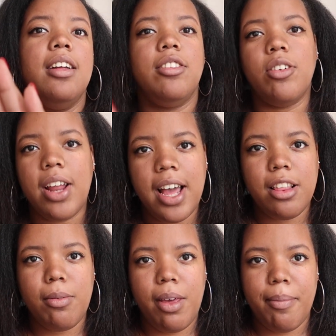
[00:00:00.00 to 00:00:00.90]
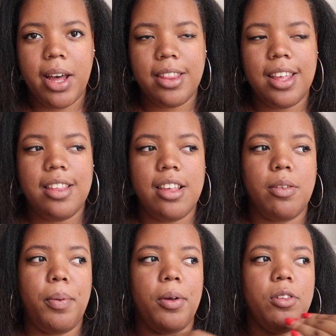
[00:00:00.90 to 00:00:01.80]
Don't ask me about this, as
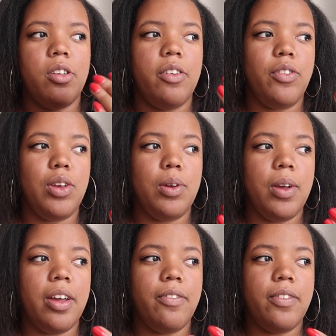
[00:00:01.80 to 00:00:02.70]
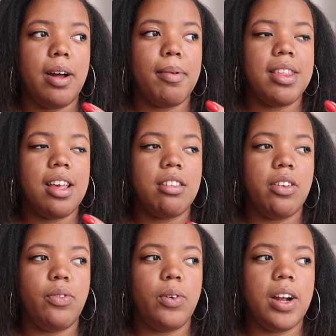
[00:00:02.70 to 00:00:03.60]
opposed to if I'm
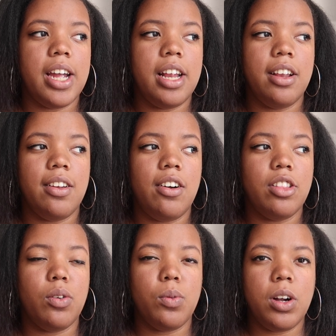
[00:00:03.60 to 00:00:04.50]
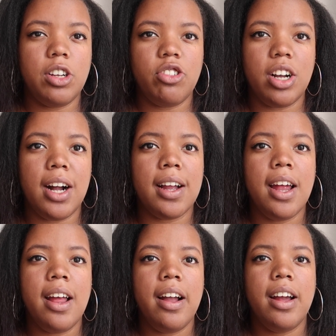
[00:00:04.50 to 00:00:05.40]
assessing for it and on the Rorschach,
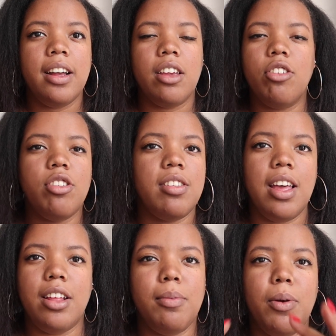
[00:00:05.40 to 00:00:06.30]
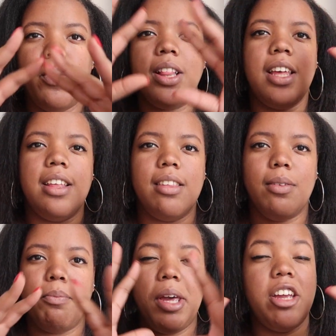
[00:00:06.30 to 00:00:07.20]
you're just telling me what
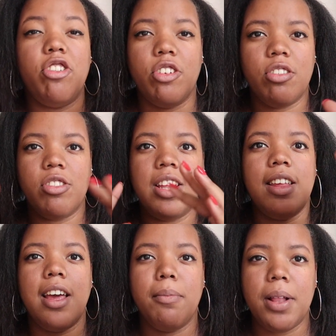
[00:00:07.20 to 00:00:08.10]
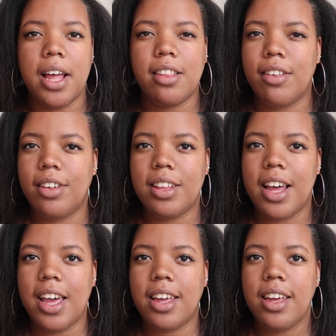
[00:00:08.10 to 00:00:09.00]
these pictures, these ink blots look
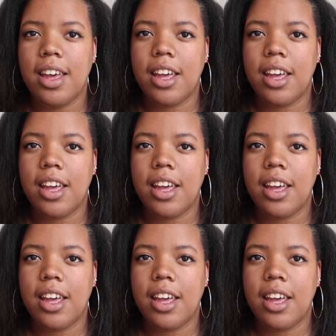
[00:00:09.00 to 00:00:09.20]
like.